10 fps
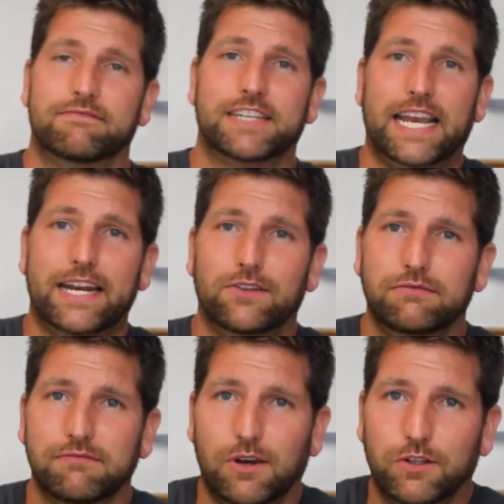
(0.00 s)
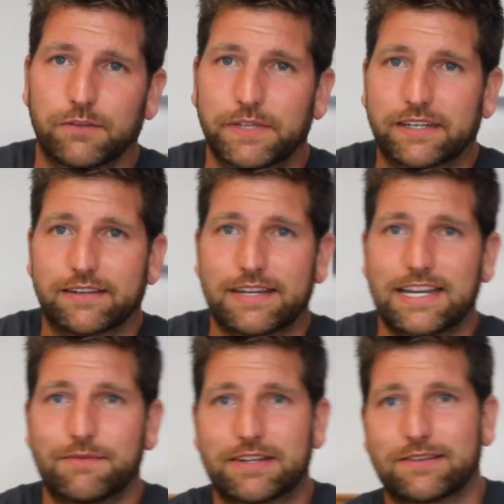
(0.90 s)
title. Ultimate
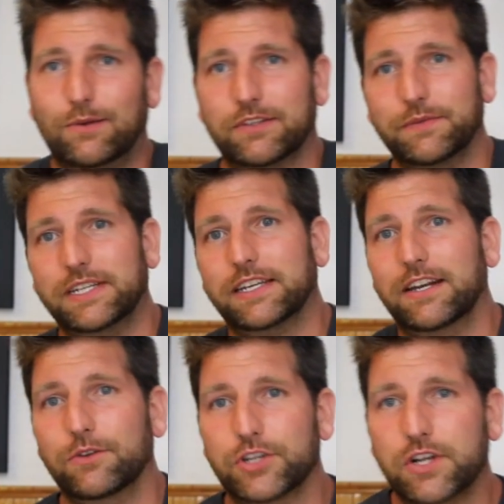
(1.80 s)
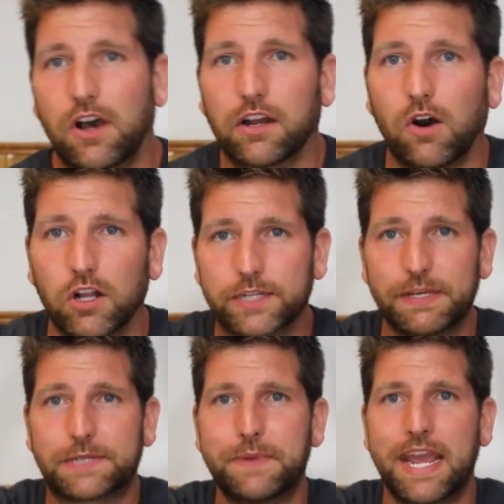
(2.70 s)
Comics Ultimate. You know, just call it
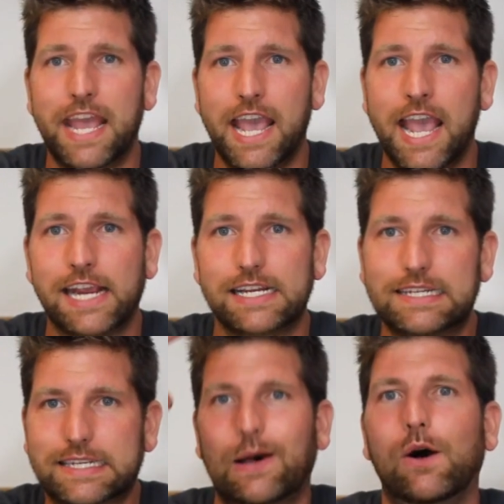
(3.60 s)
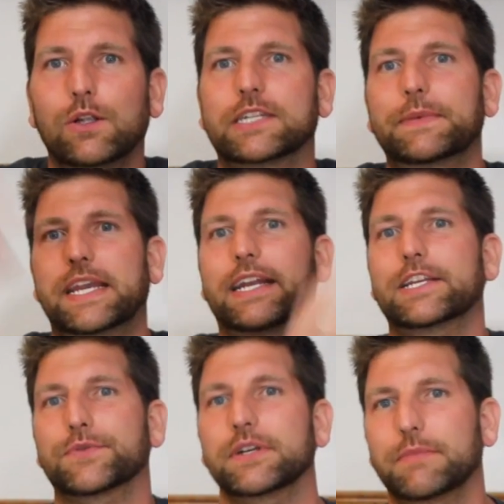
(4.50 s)
Ultimates, man, because it's ultimate.
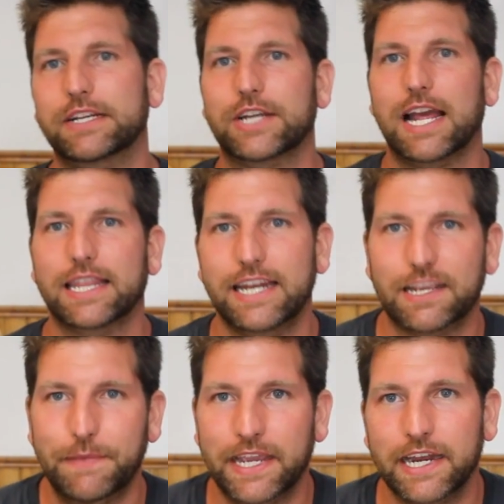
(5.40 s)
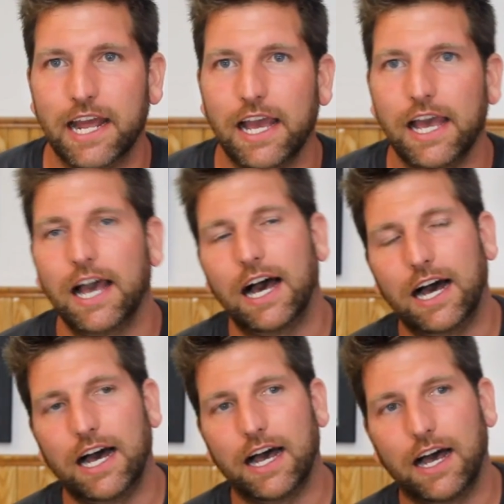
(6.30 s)
It's written by Jonathan Hickman,
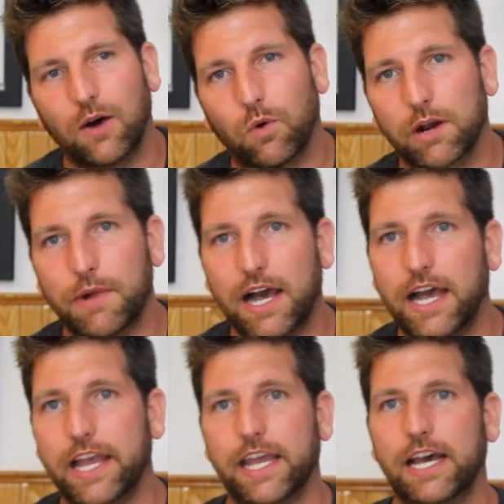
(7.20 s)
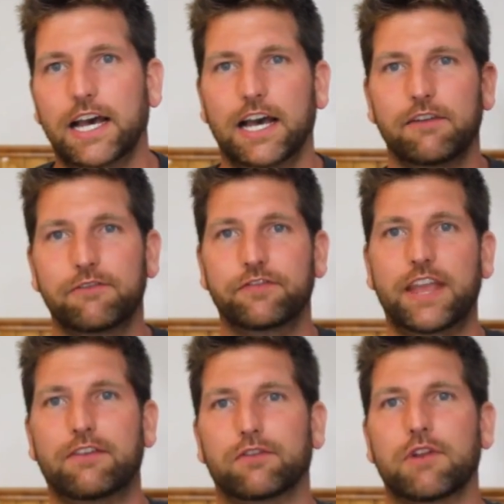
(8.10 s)
one of my
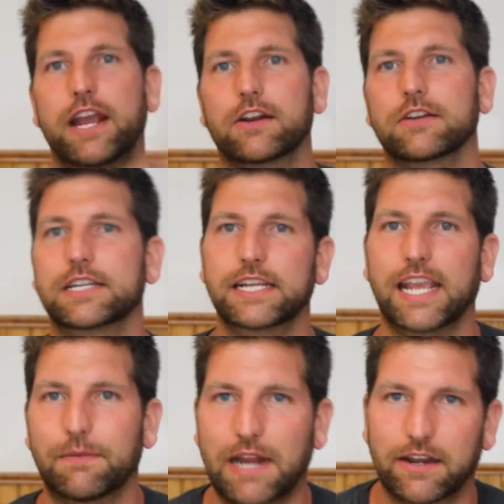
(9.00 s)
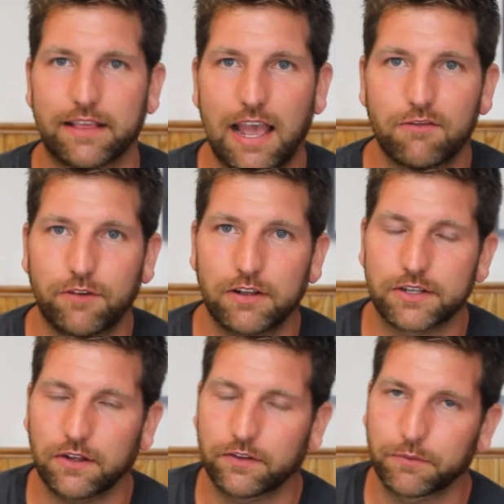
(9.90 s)
favorite writers. He came down to the Comic Vault,
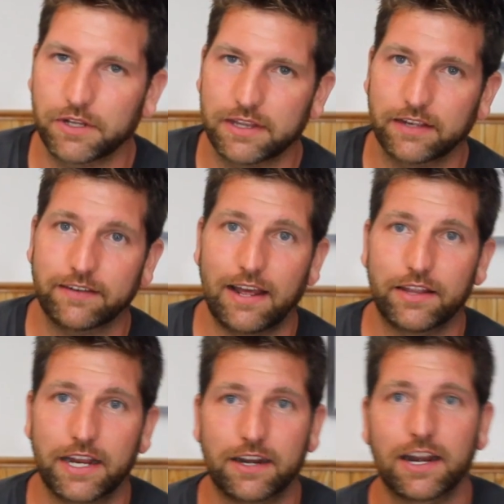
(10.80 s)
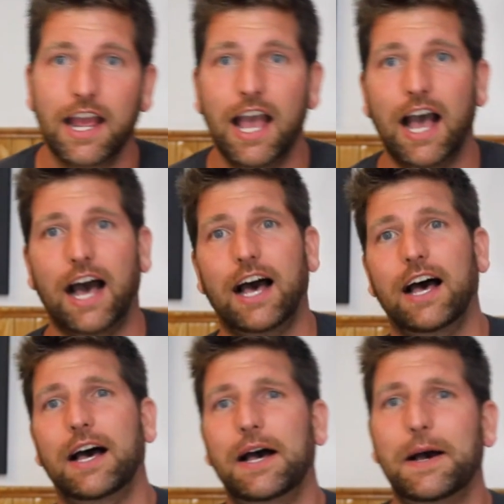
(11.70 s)
told some good things down there.
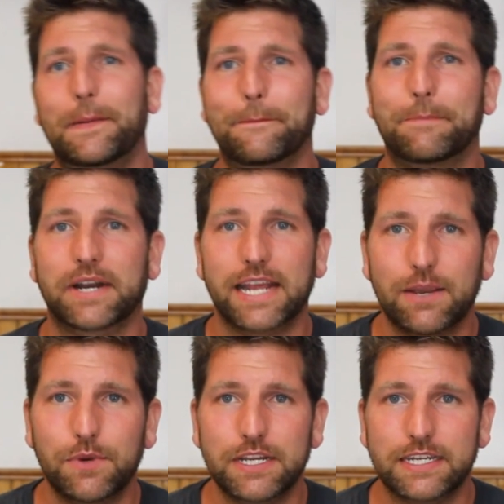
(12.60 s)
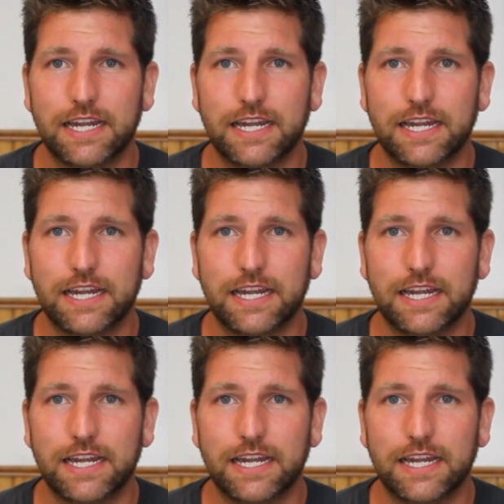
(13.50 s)
But it was,